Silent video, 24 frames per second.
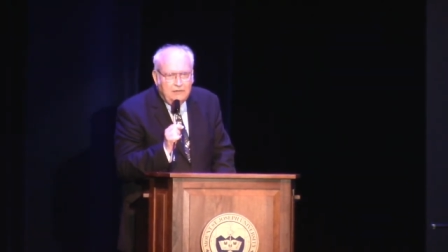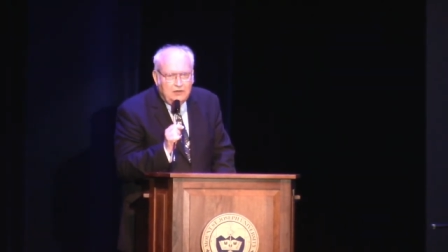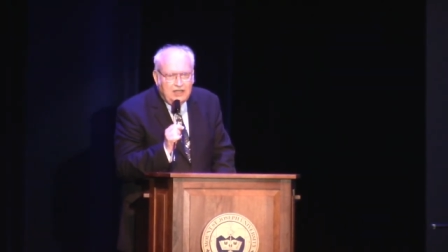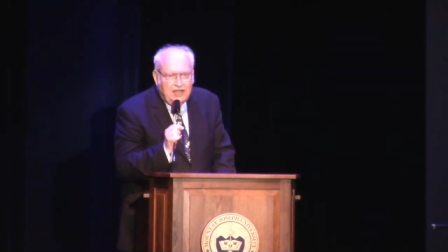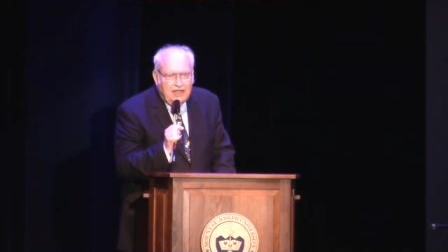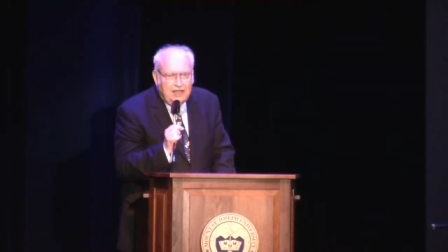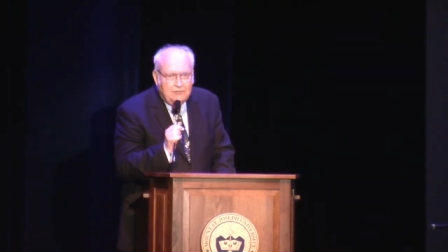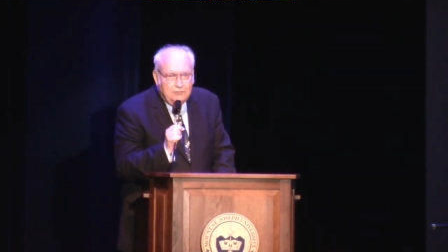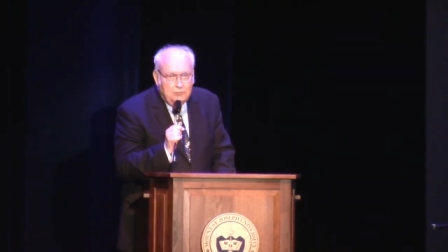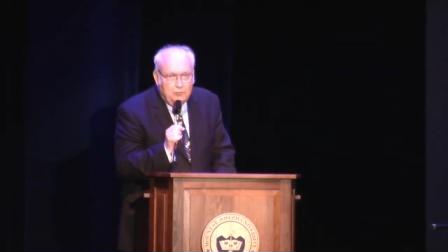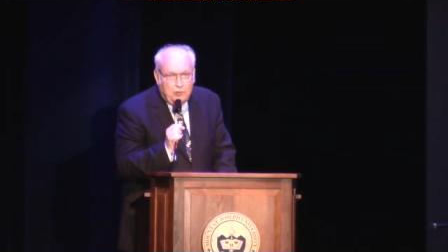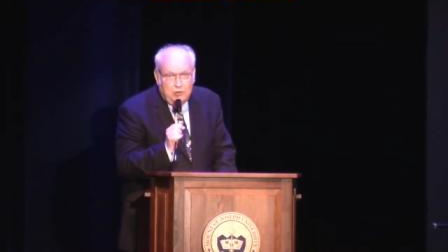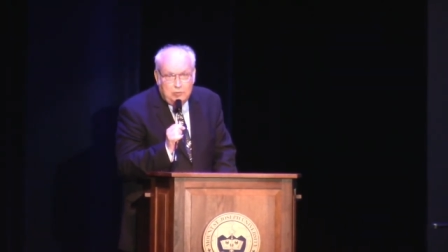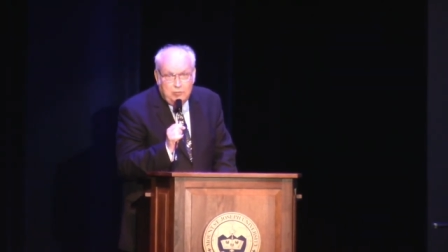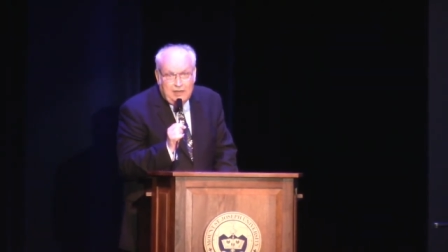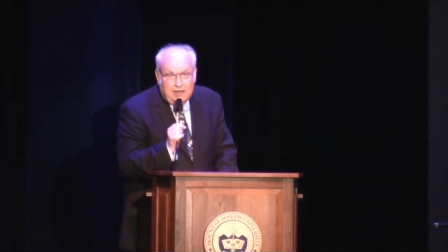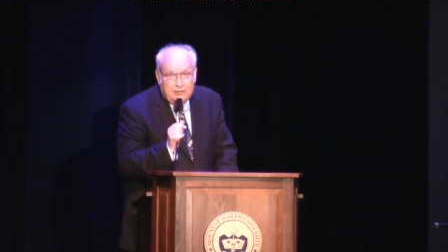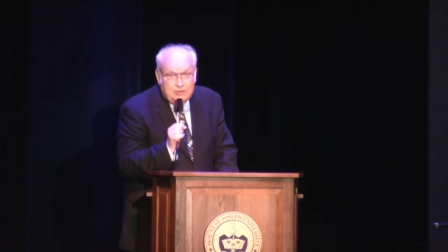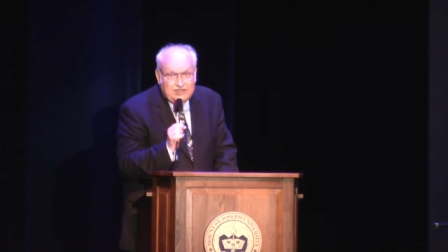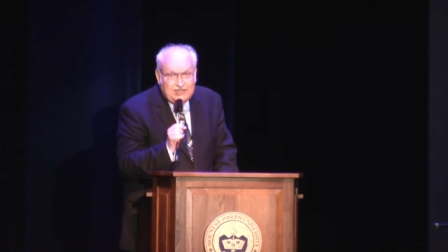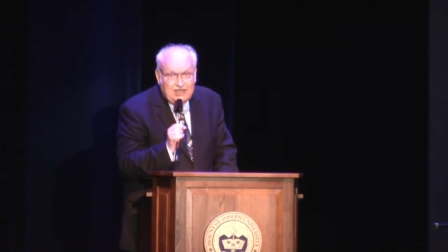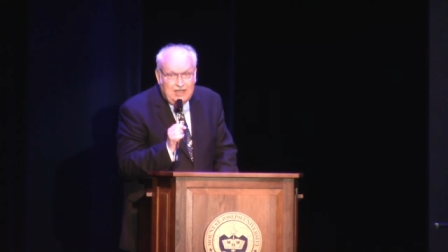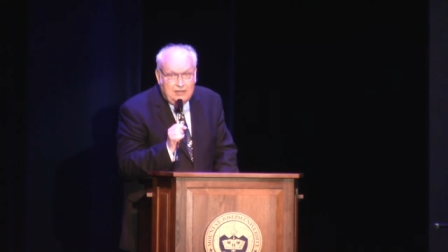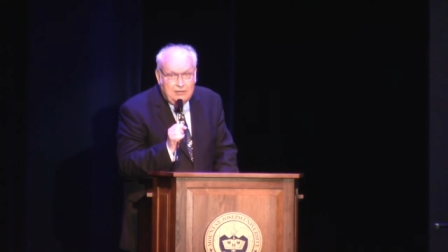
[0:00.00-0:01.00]
we forget.
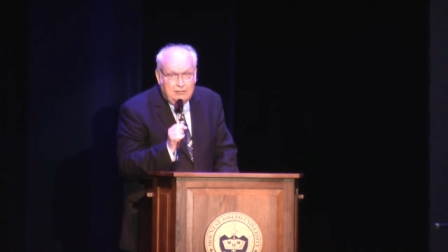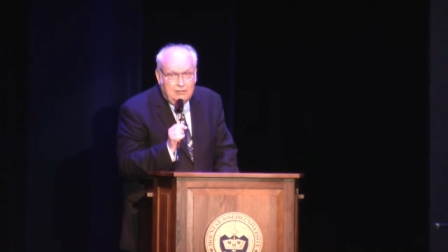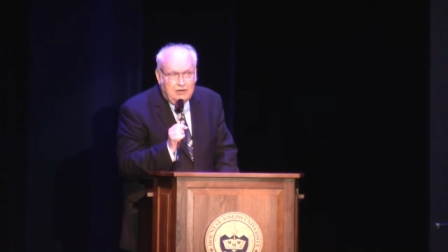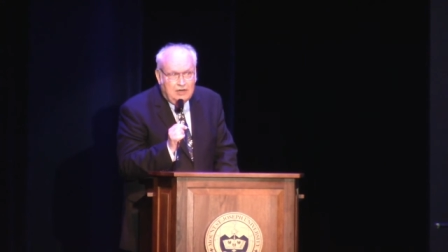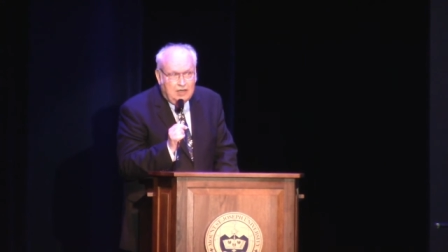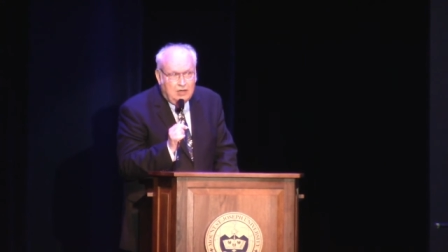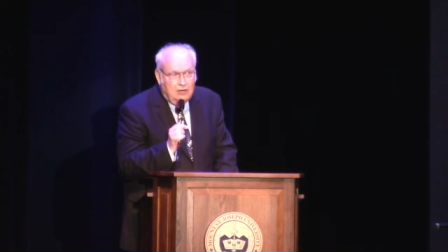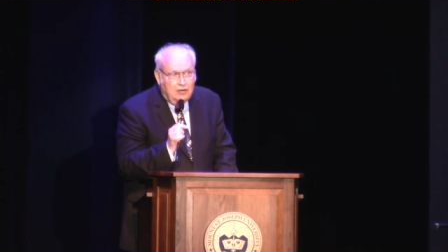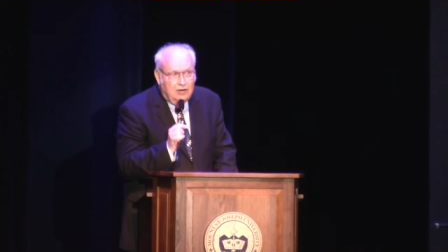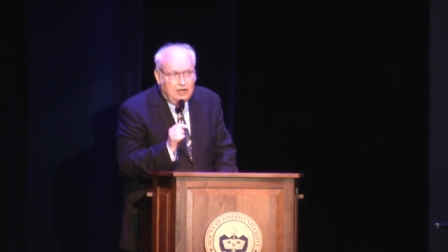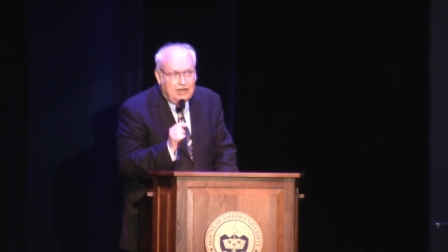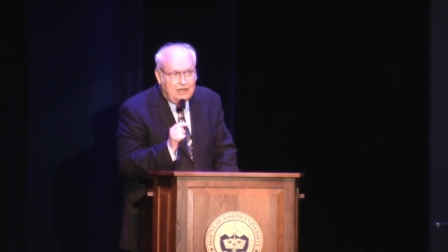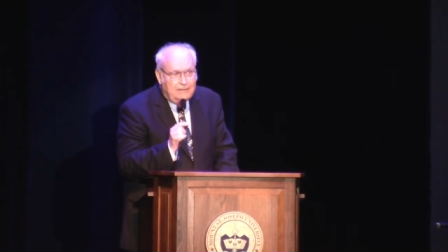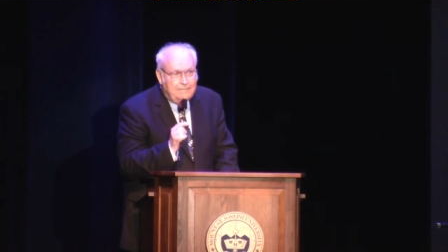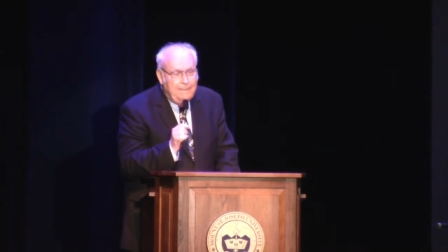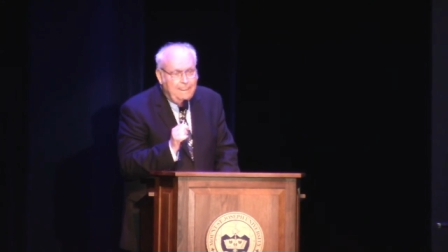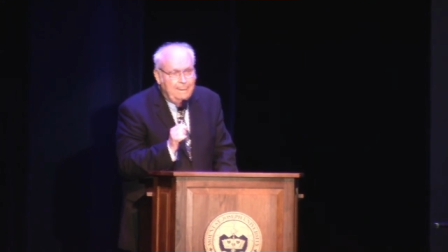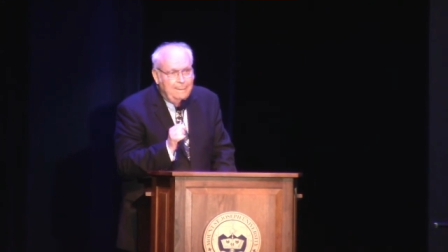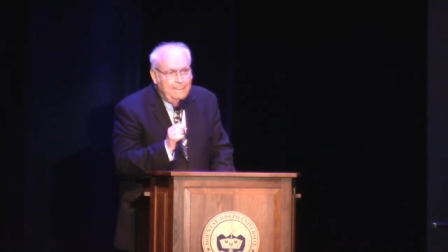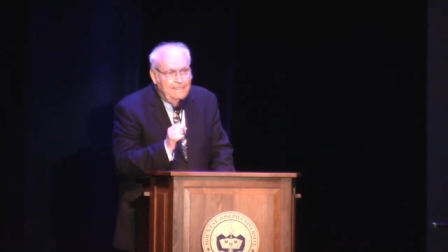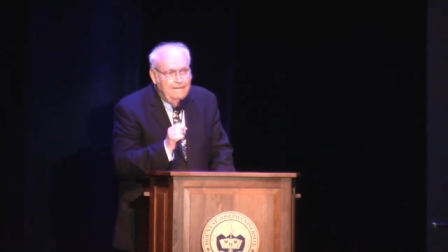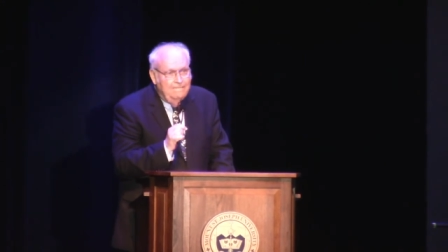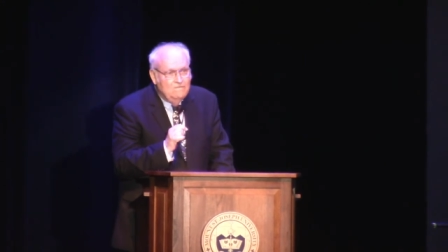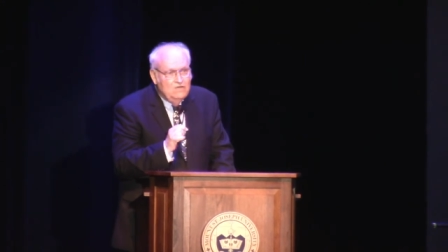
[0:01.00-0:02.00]
Brubeck was on the
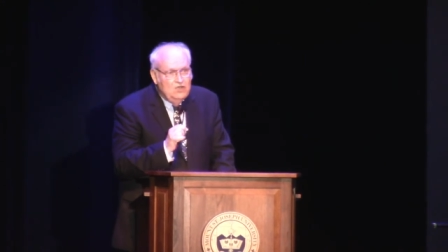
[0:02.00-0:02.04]
recording.